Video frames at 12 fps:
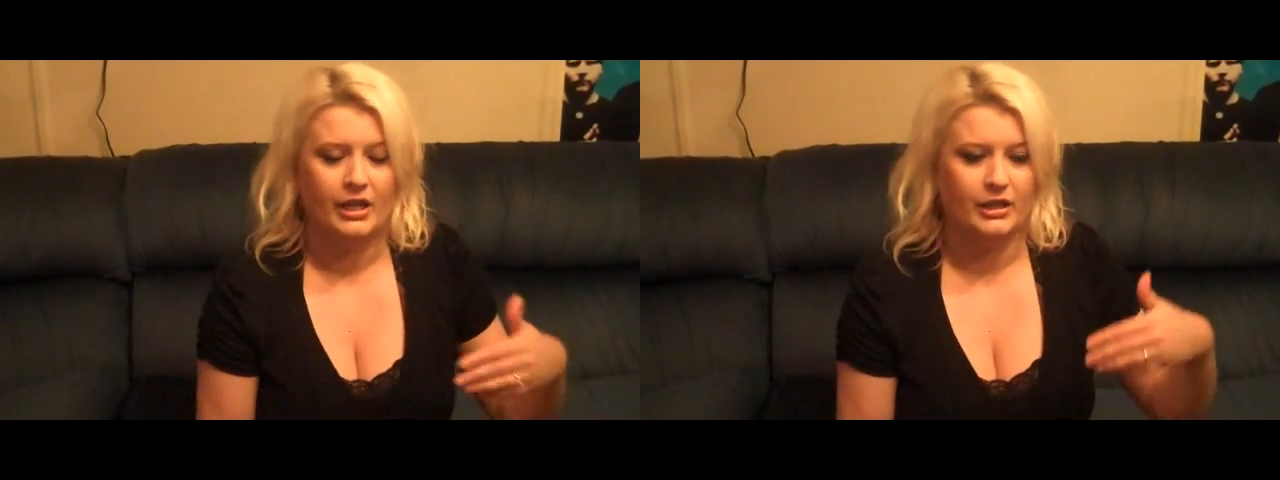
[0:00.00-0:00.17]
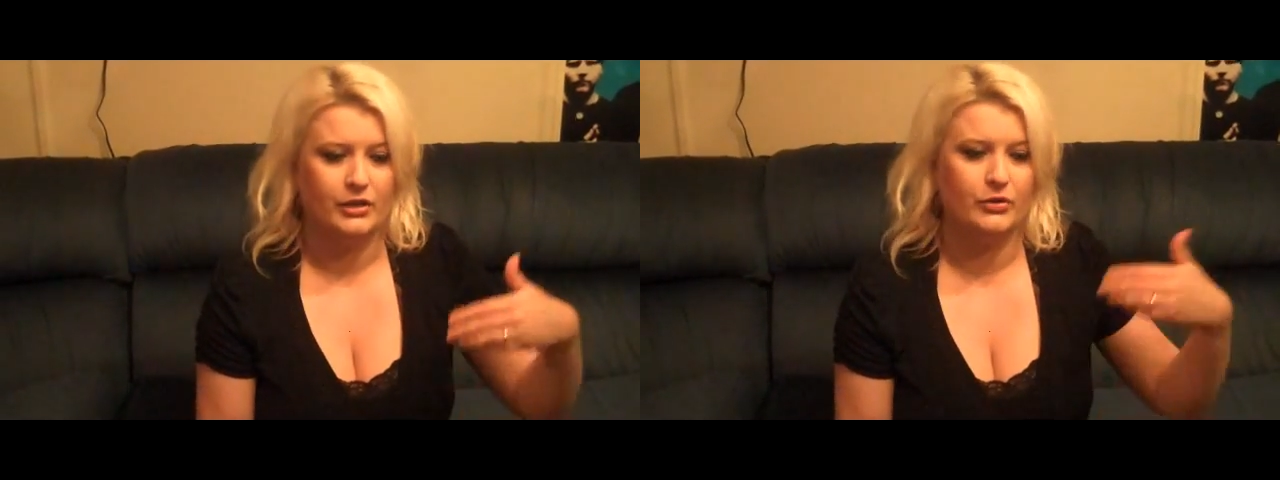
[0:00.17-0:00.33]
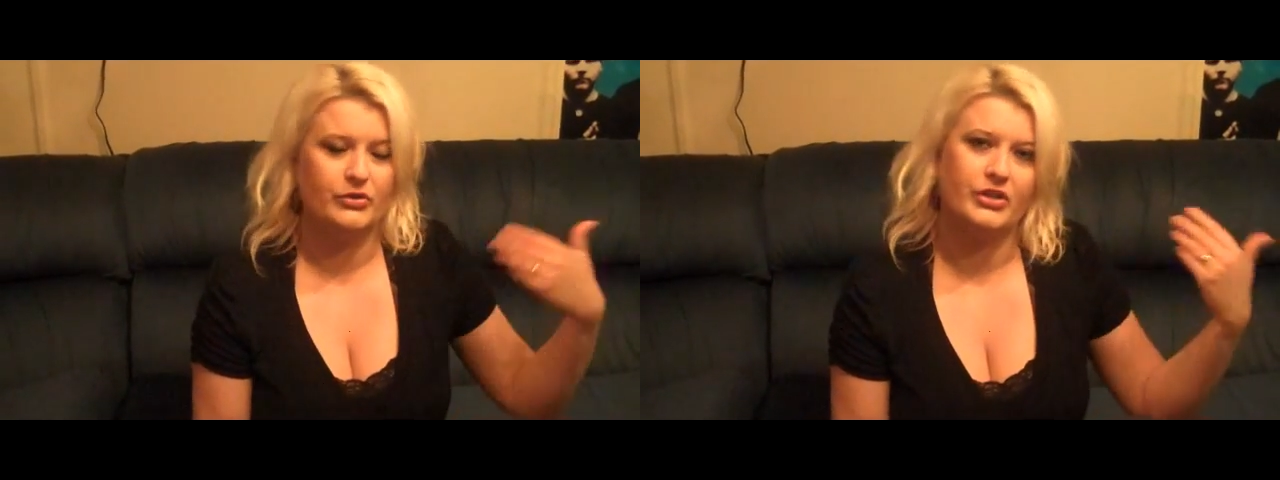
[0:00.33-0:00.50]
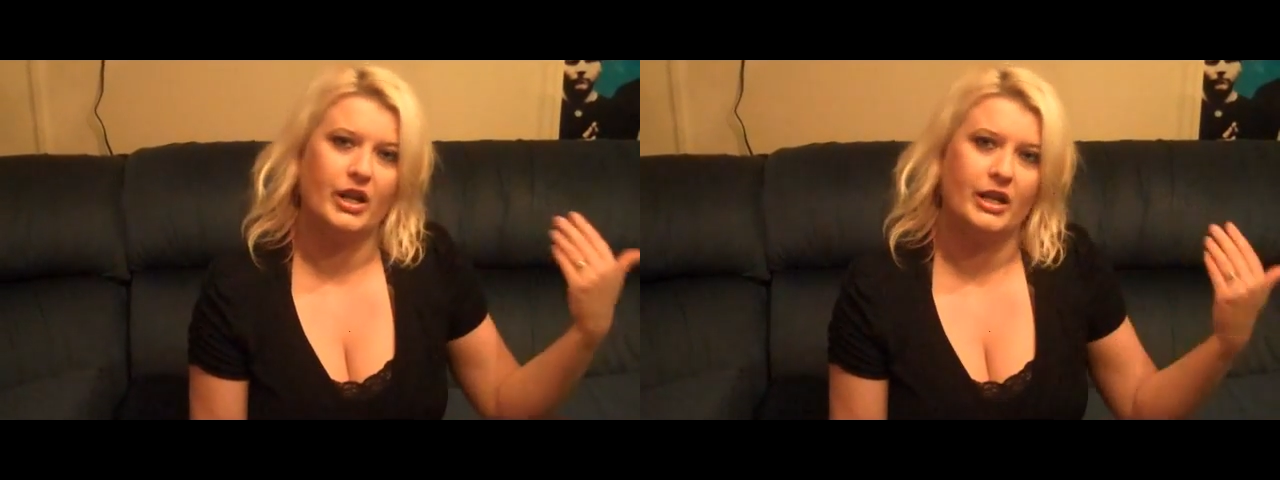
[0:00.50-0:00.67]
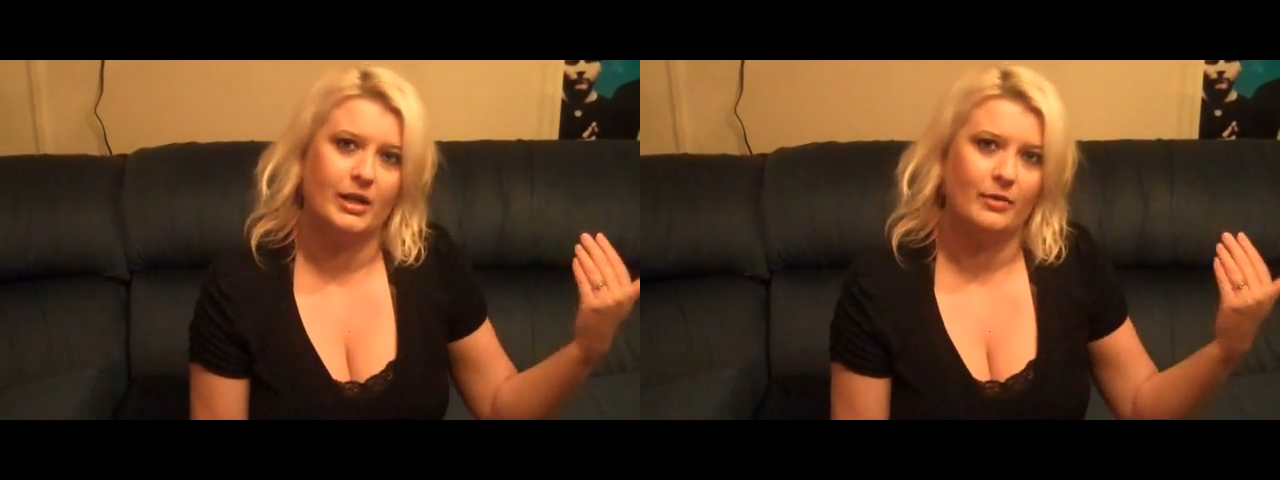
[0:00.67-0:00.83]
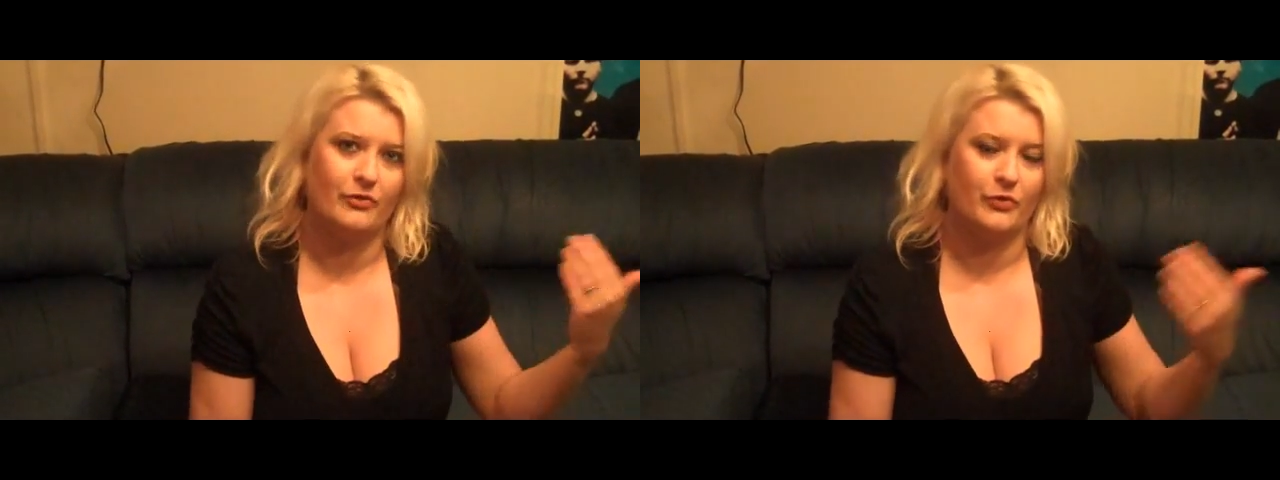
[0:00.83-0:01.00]
you
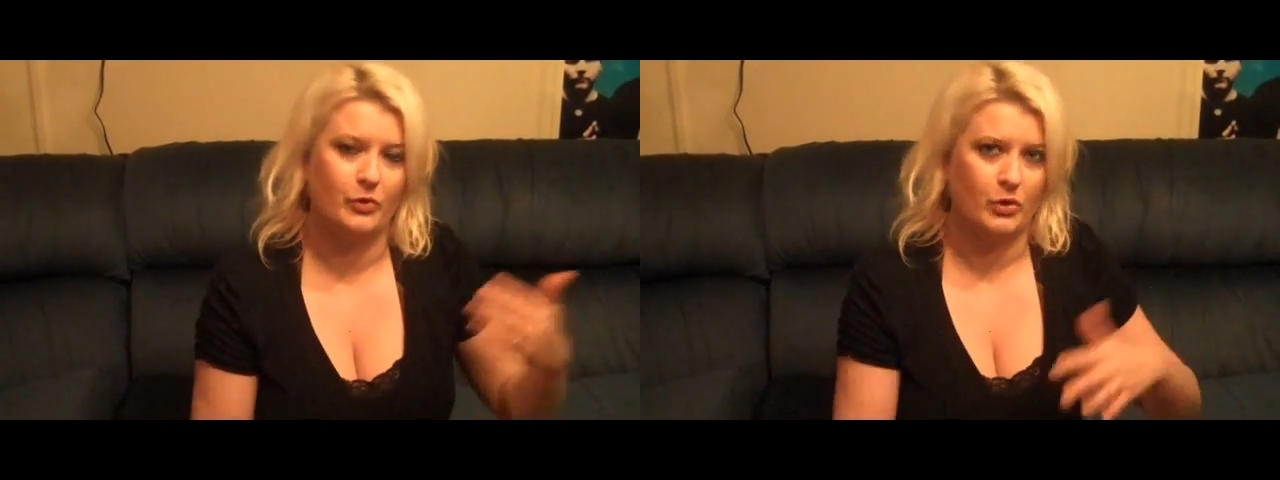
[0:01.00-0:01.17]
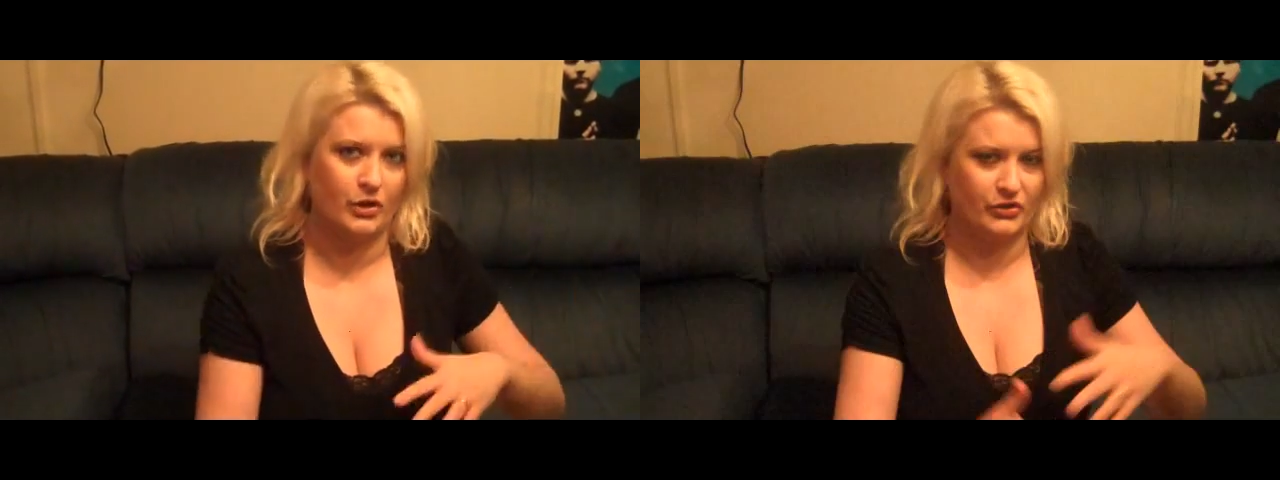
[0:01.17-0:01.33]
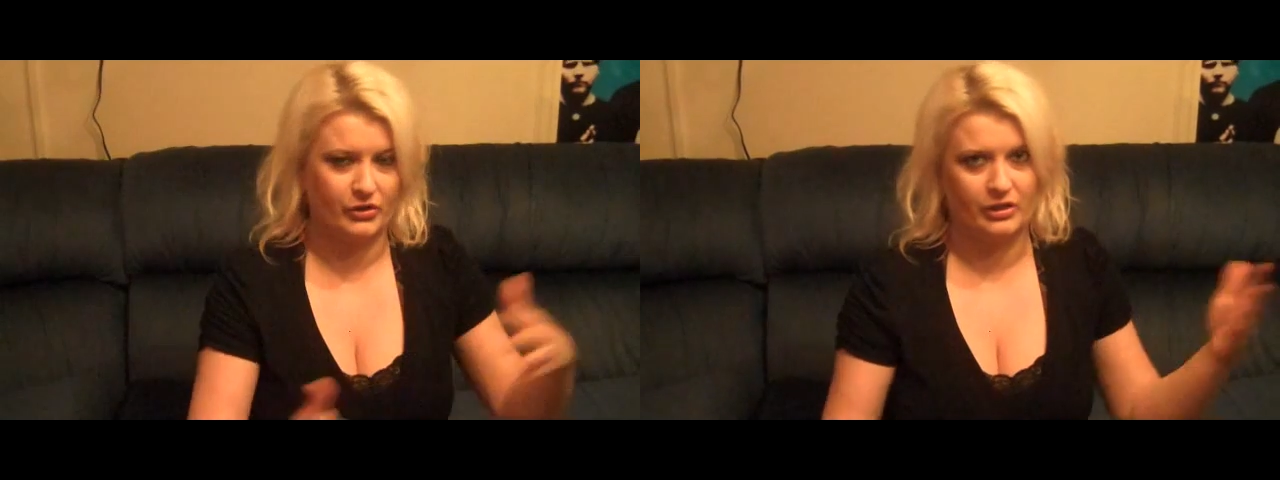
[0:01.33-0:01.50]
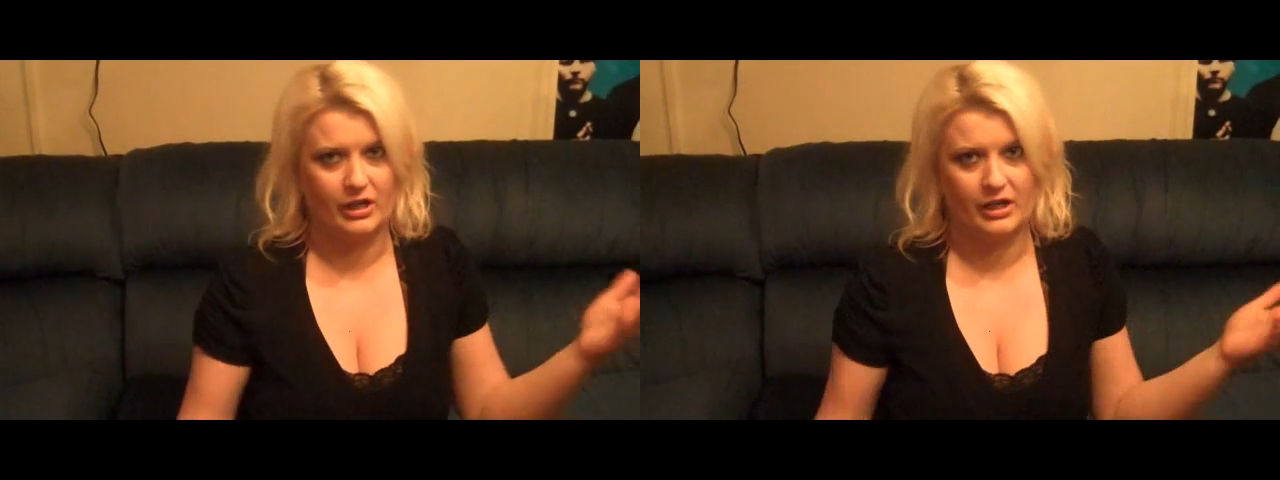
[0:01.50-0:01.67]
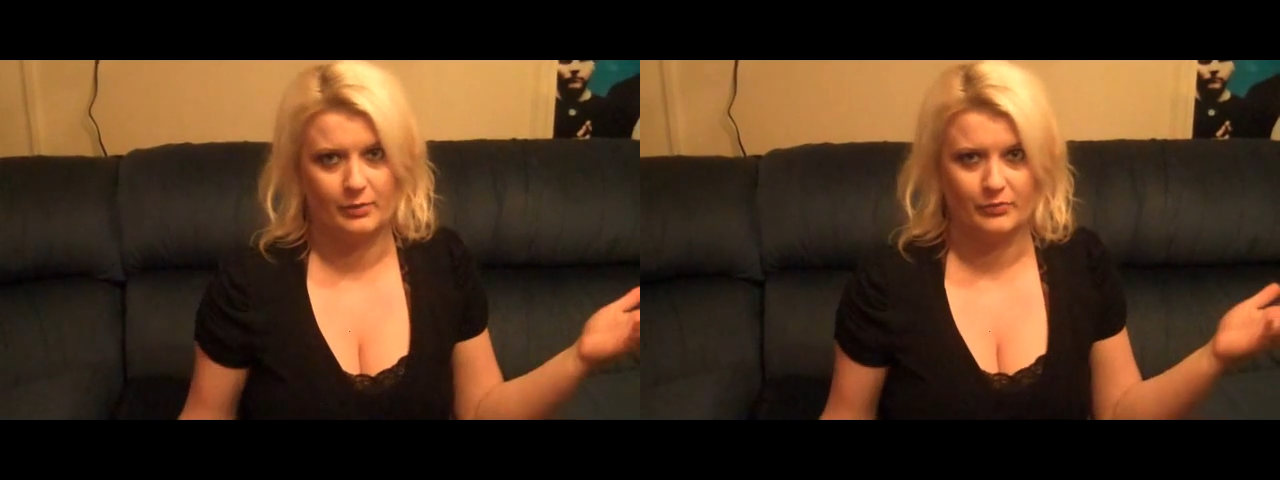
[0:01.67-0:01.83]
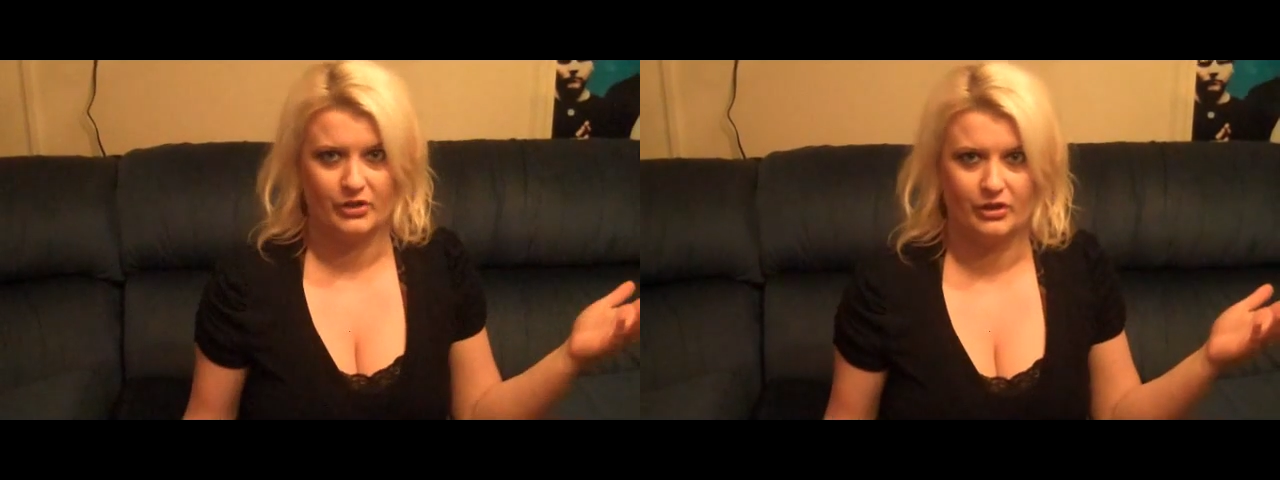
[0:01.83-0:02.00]
sign up for certain
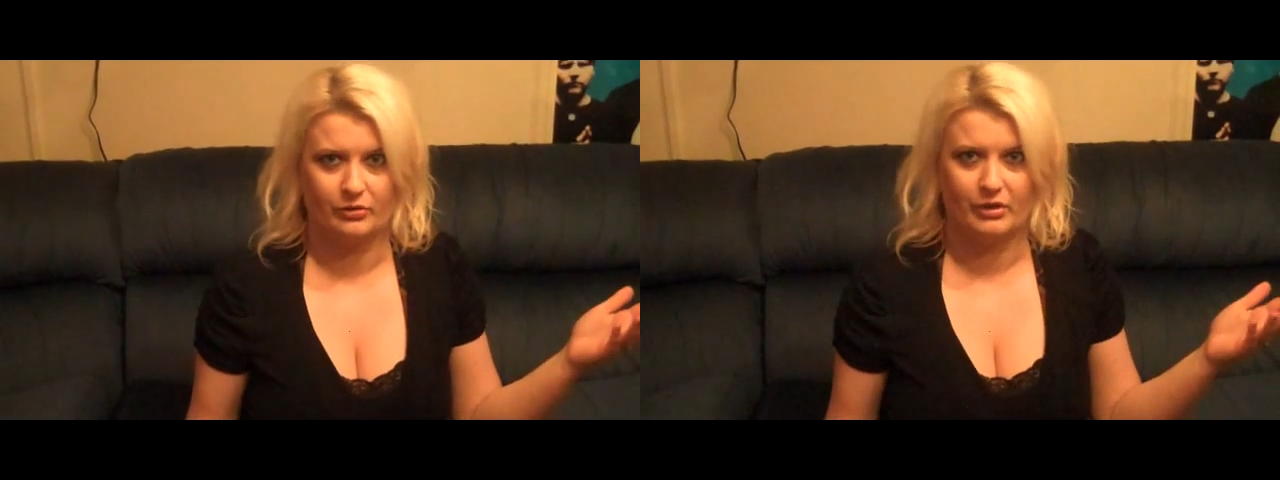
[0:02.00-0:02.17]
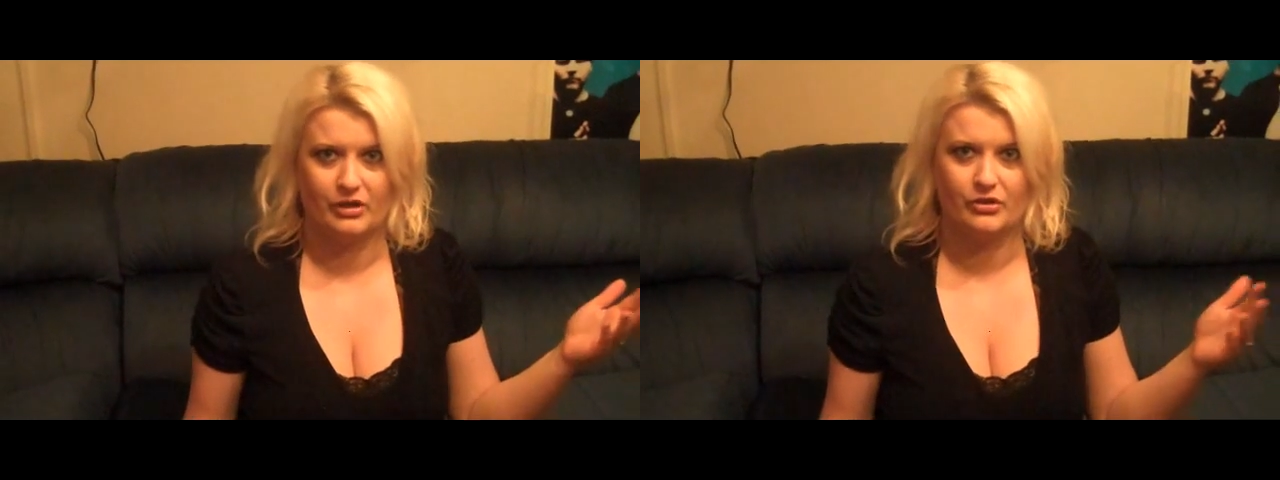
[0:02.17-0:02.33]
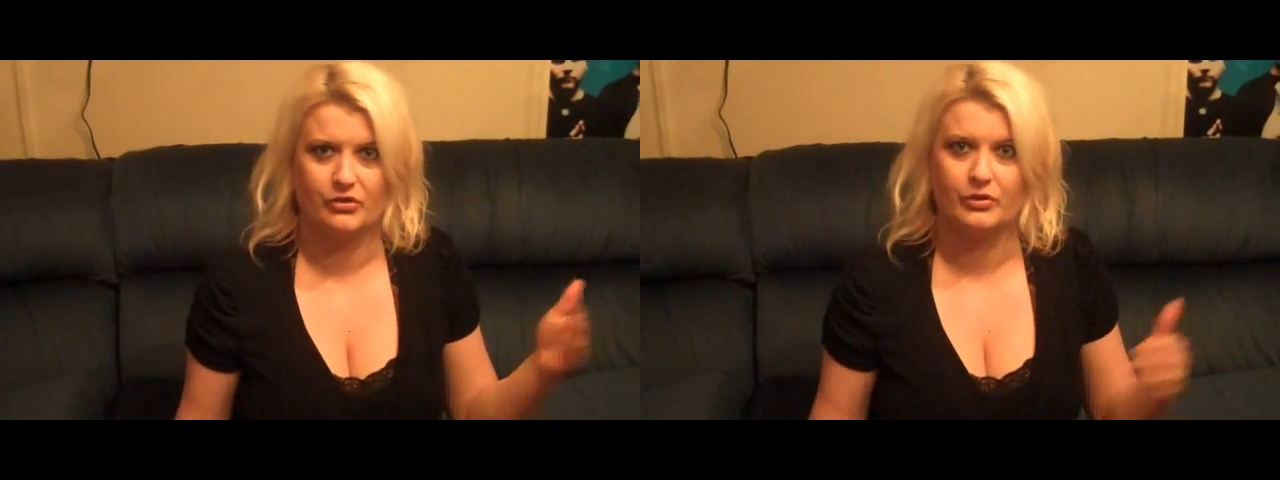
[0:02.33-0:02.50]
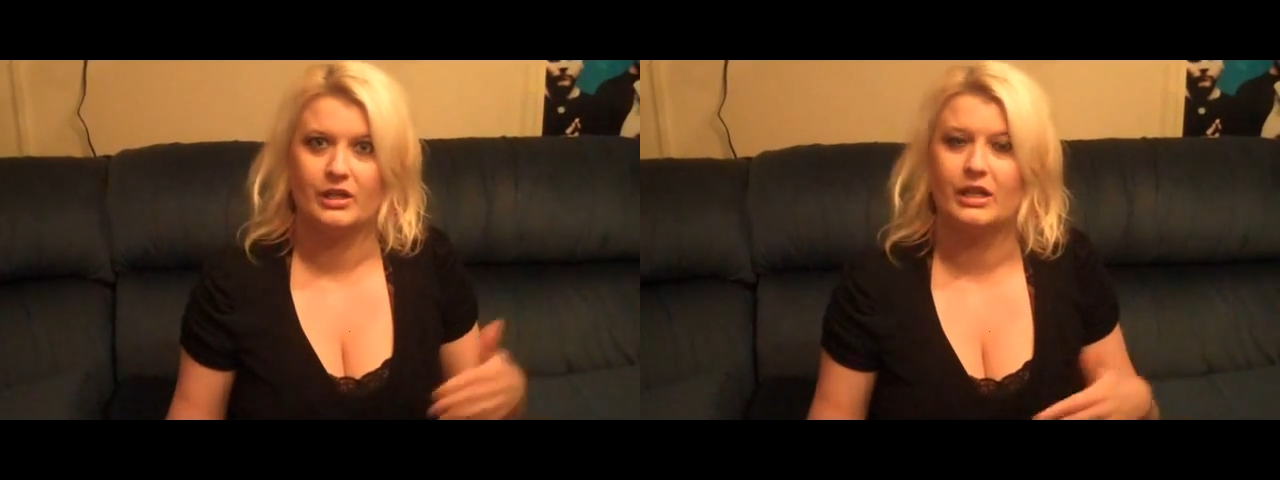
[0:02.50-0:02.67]
items on the registry